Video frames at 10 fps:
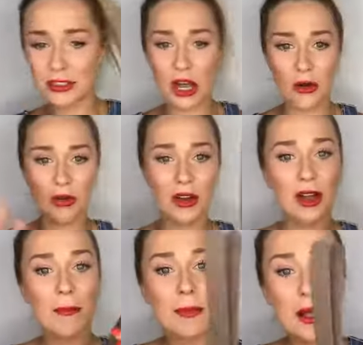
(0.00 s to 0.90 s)
so
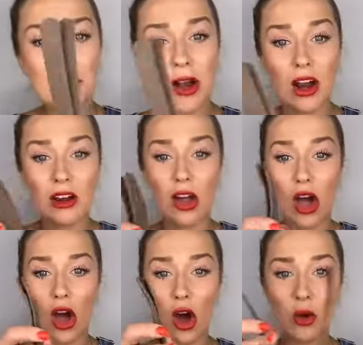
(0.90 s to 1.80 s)
Bun bar,
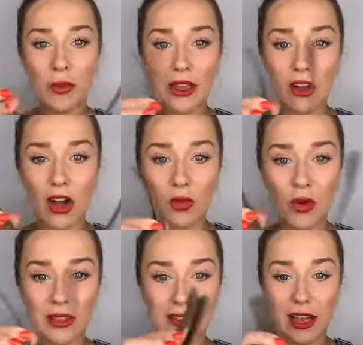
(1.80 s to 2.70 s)
open on
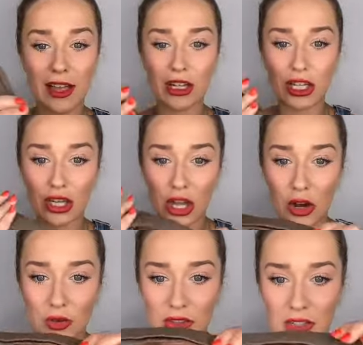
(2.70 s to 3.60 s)
one side,
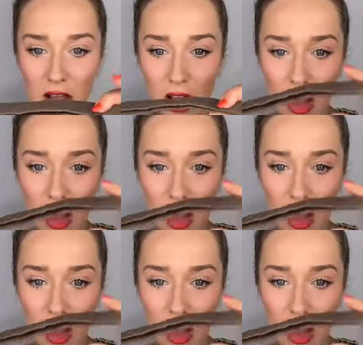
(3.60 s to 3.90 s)
closed